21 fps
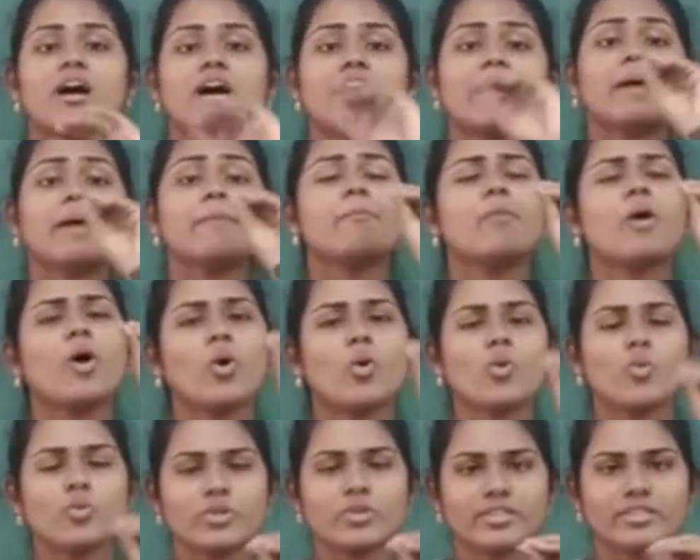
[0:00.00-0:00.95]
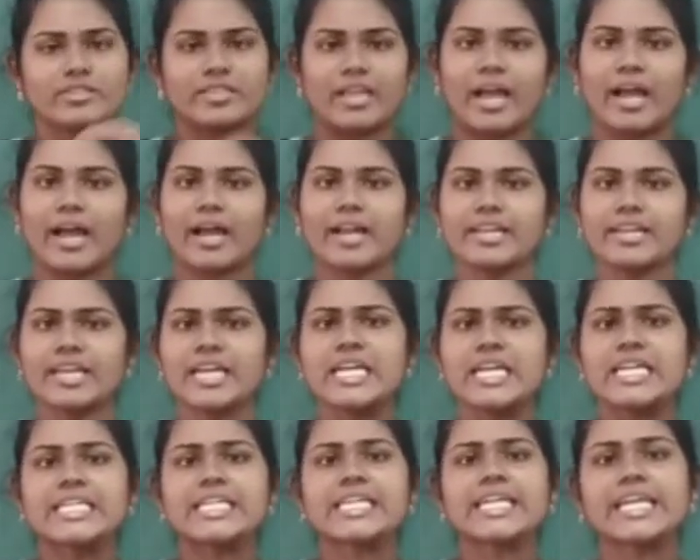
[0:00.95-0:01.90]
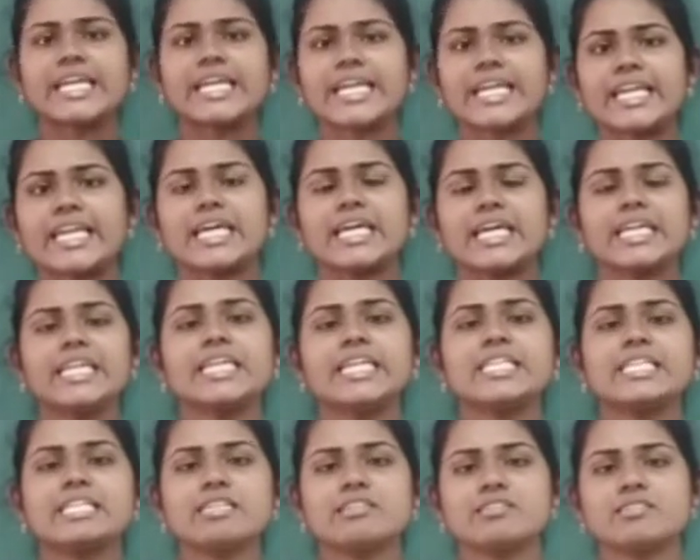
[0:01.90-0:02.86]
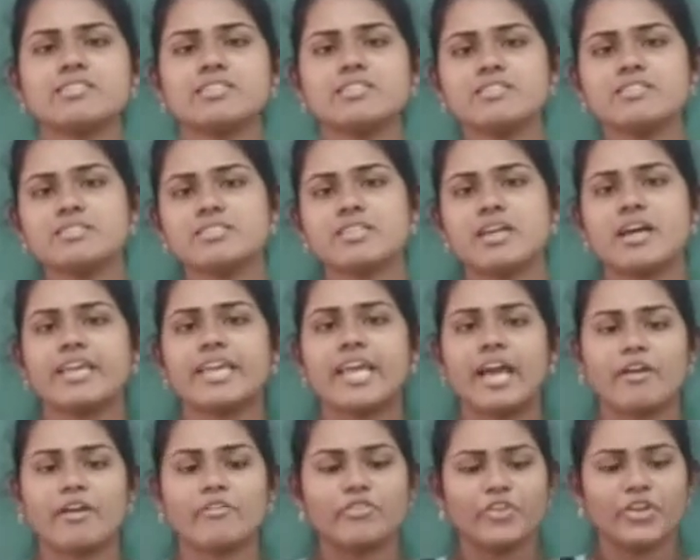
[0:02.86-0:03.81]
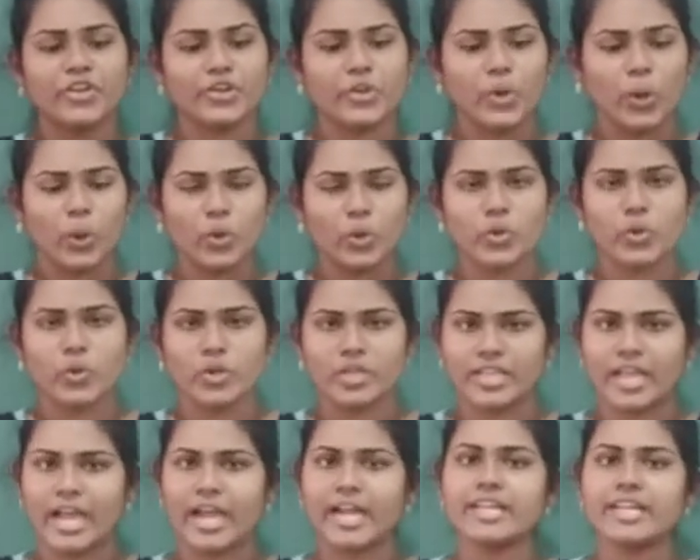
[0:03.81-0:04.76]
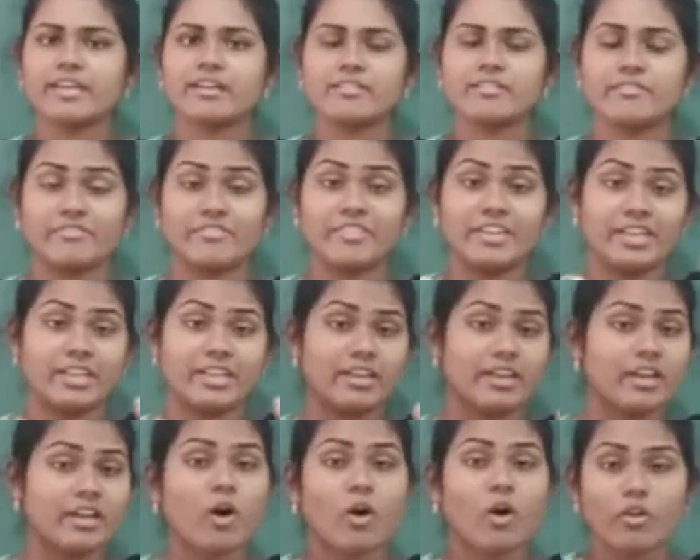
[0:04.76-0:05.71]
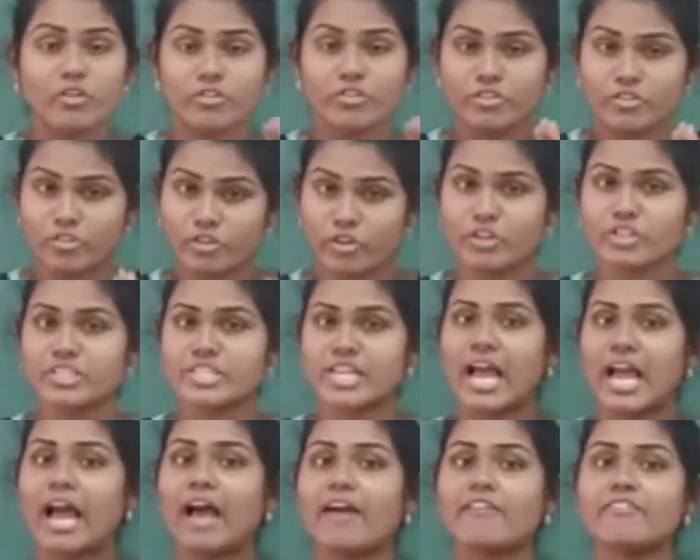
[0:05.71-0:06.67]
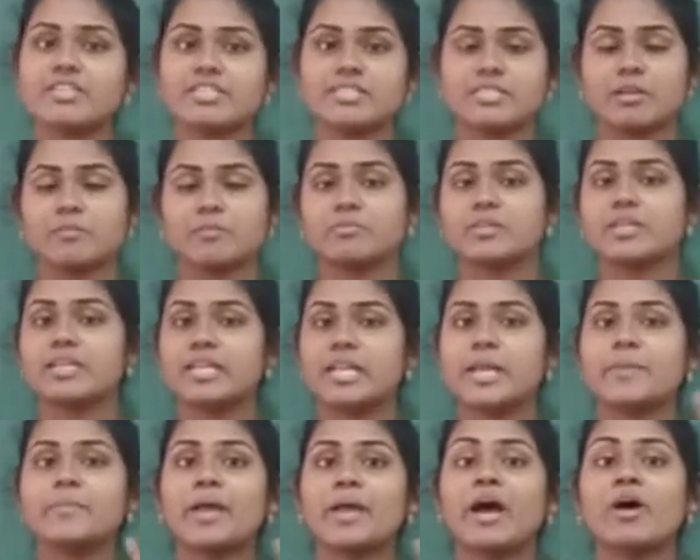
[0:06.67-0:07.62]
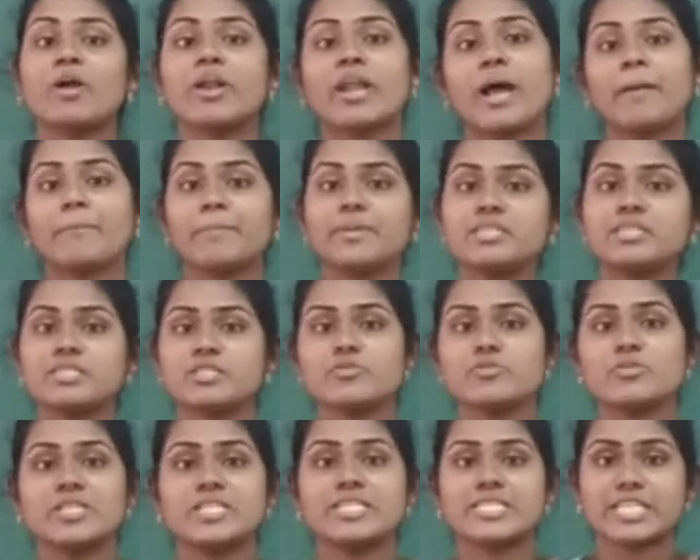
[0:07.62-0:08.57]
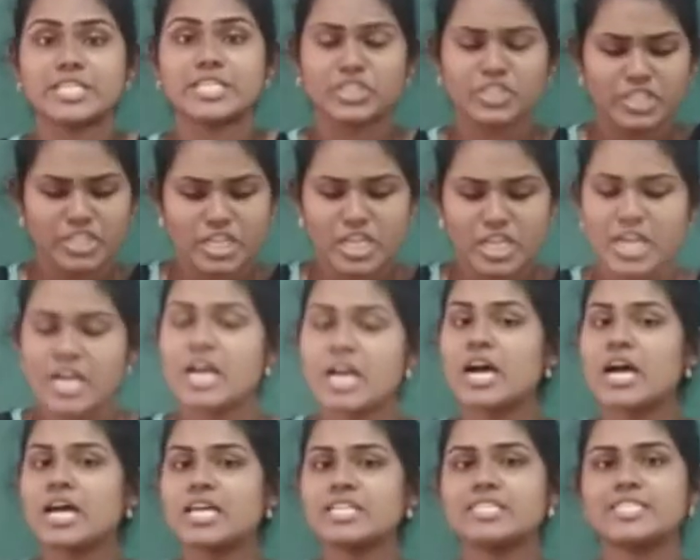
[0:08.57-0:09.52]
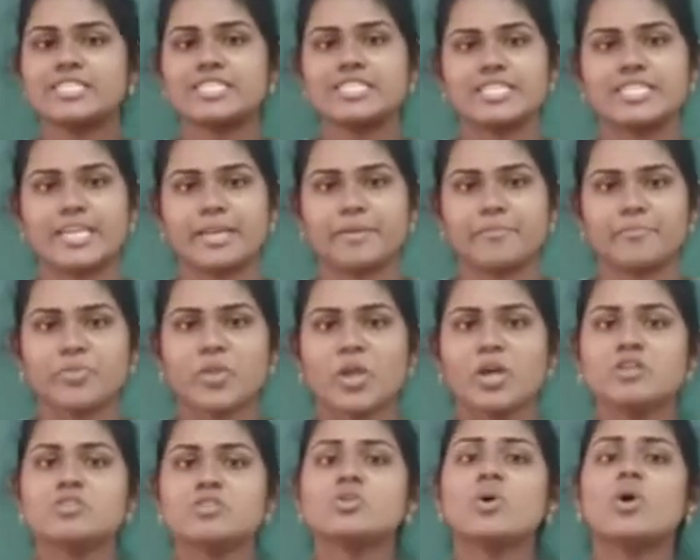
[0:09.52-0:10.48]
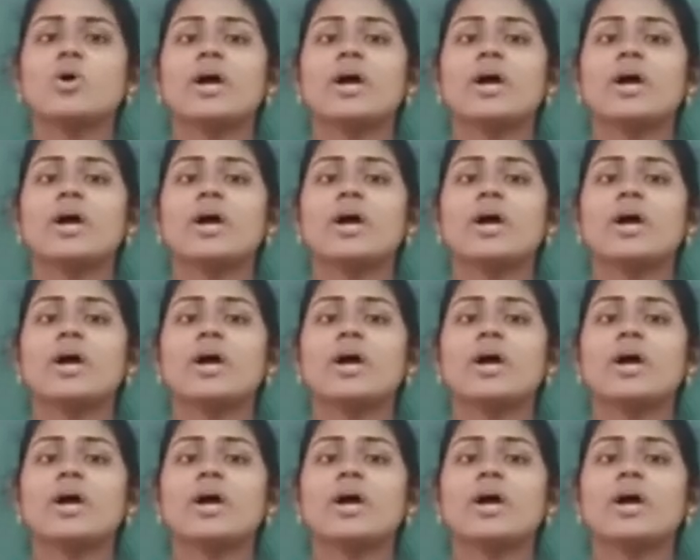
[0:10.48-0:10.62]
about that decline in the sense, we don't know that we are not having something named Harappan civilization as today. So